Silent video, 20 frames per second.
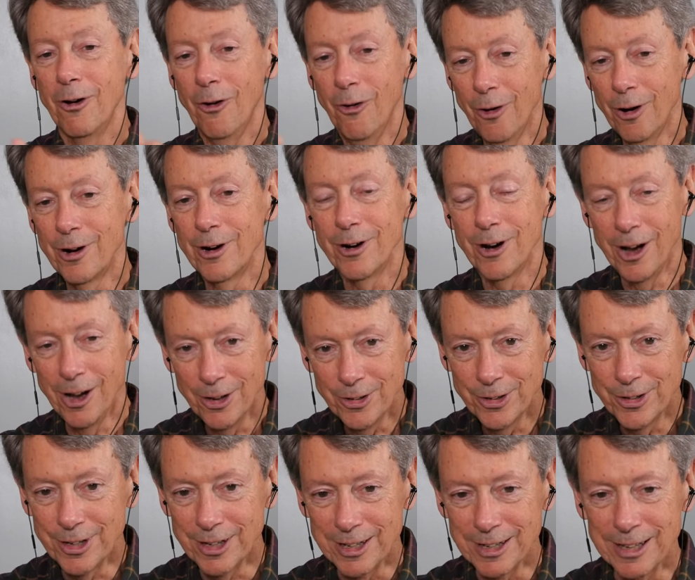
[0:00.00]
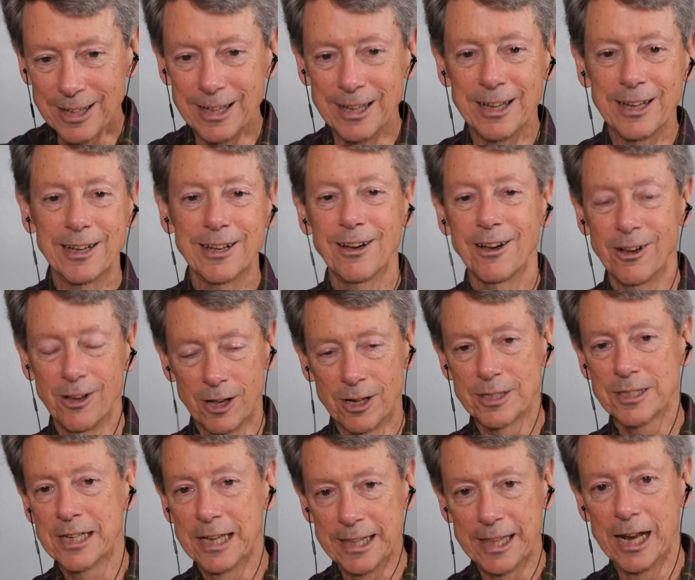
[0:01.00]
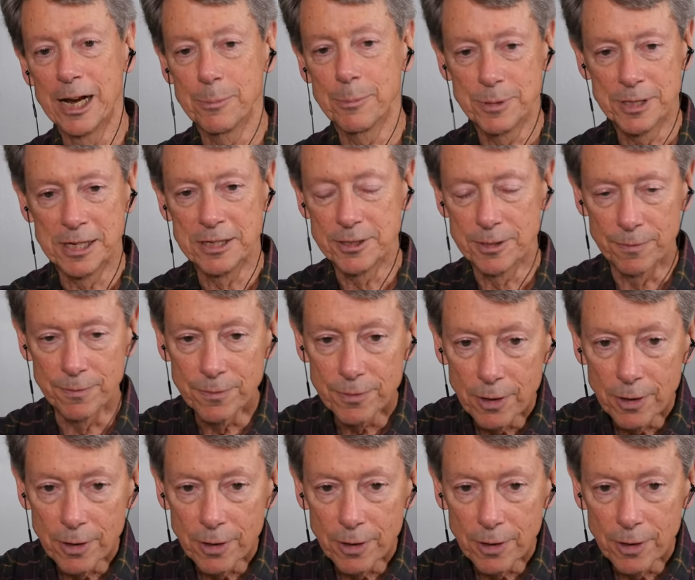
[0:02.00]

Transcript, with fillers: Or alternately, alongside that obsessive